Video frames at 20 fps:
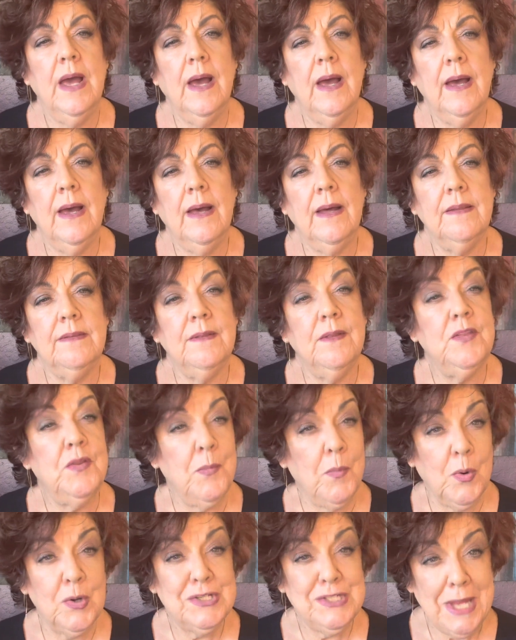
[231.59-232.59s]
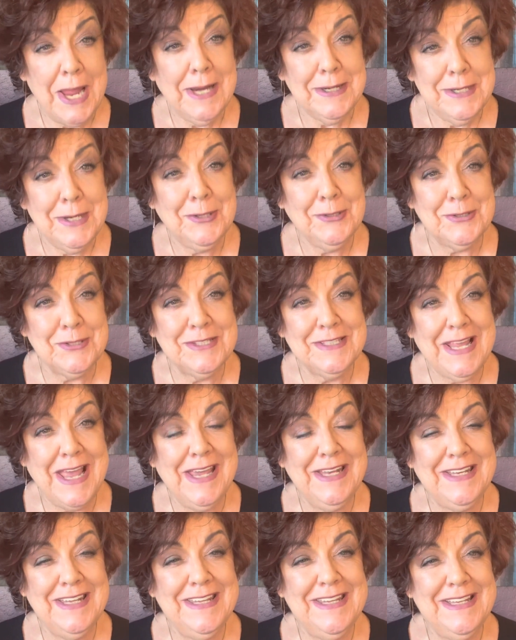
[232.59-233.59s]
the more technical
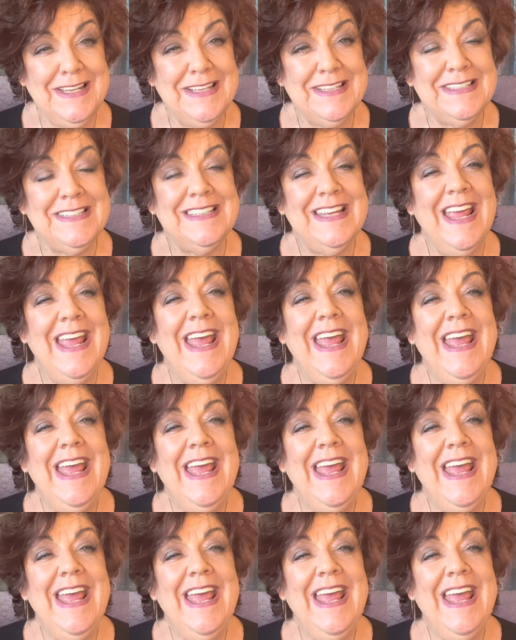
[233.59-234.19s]
side of this.